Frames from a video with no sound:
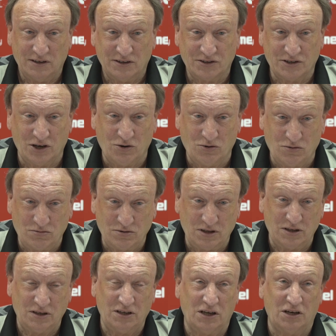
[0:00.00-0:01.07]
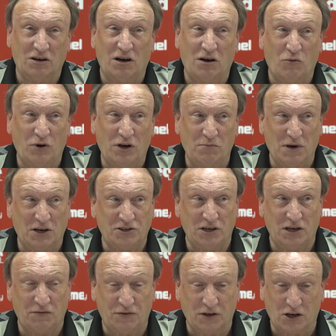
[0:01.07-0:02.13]
So, I would
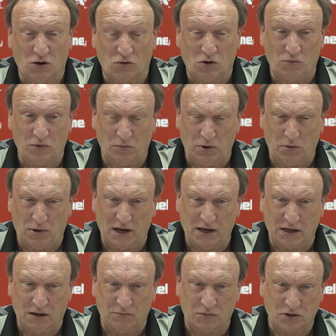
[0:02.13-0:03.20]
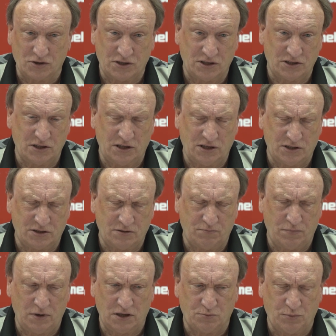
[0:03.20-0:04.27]
imagine if they go up, they'll be buying him because he's
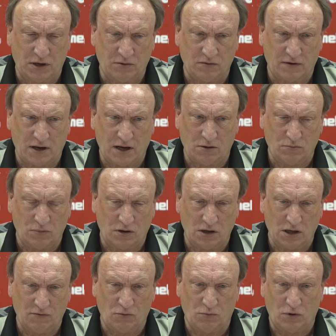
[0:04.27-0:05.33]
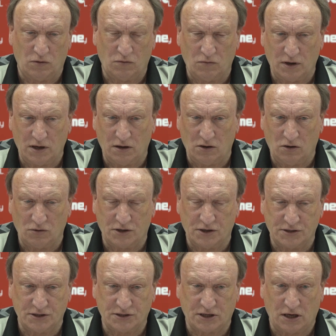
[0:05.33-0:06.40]
been unbelievable. When I look
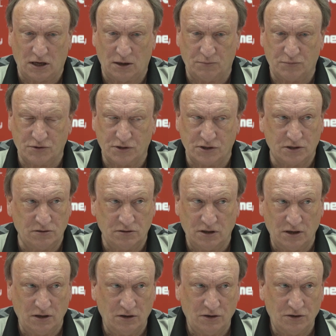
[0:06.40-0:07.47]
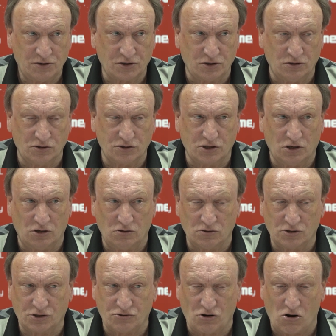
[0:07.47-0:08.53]
at his clips, he scores
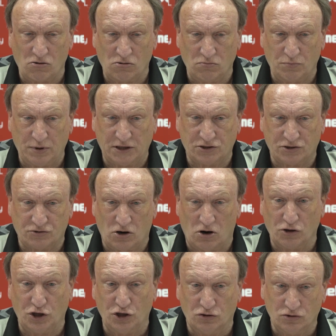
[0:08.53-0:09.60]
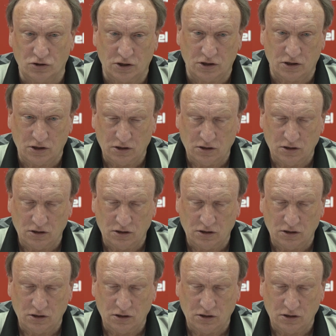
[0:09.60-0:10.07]
goals, big, strong, young.